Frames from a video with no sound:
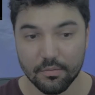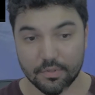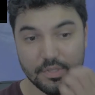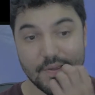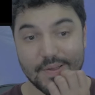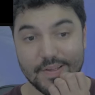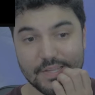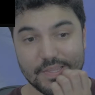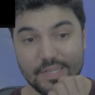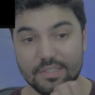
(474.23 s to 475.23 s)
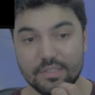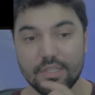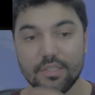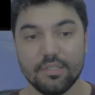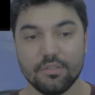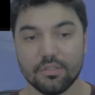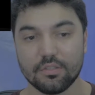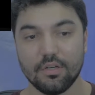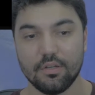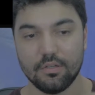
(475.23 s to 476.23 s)
But yeah, he just
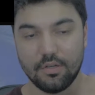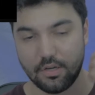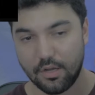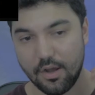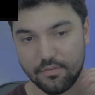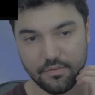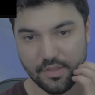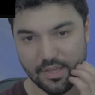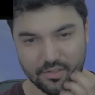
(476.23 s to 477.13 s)
got off of that,